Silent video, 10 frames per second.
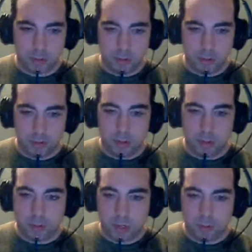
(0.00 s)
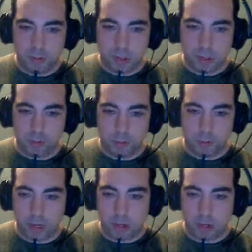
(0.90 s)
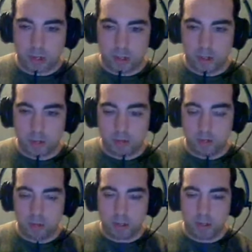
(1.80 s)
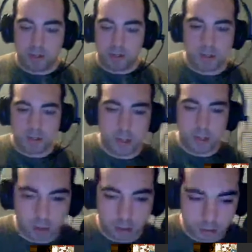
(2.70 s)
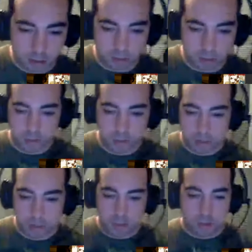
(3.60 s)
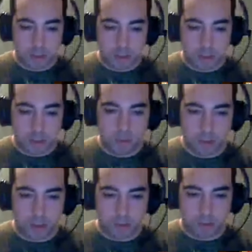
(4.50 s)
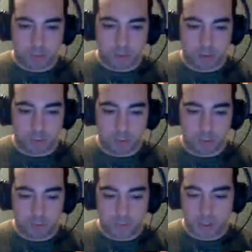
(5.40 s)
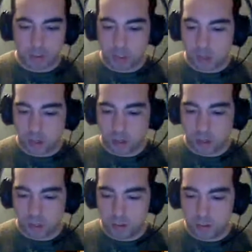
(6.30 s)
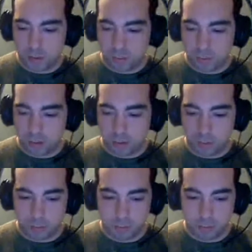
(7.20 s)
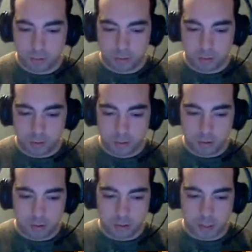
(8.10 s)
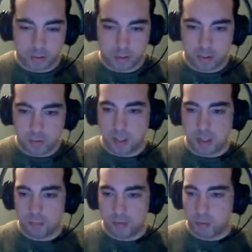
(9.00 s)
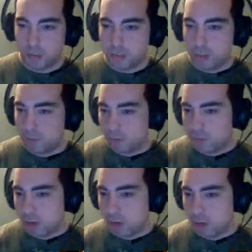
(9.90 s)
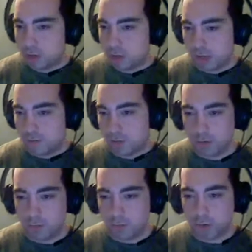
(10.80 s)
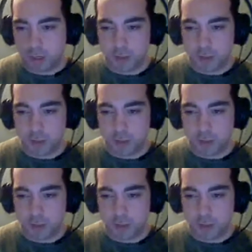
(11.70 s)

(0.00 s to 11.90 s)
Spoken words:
you come to another. It doesn't take you long to come to another room, and in this room, like you see rooms off to the left and to the right.